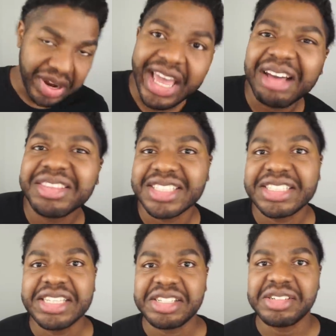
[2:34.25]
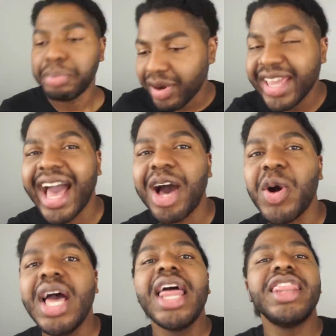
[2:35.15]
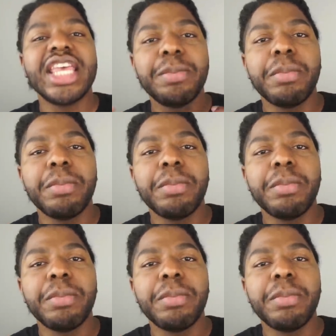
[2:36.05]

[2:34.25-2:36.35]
Bring out the scissors. Bring out the